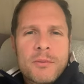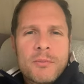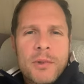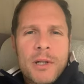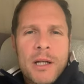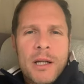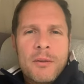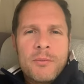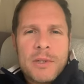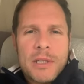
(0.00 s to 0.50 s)
My
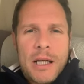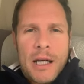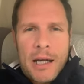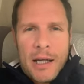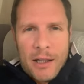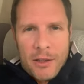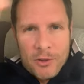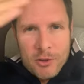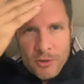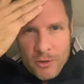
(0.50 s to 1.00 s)
name is
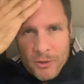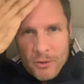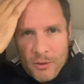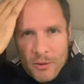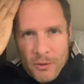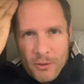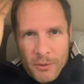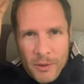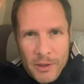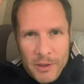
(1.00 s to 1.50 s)
Andrew
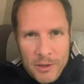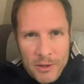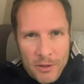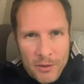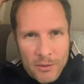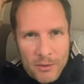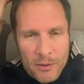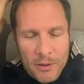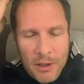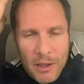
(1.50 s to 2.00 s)

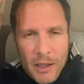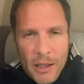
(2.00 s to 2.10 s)
Loizou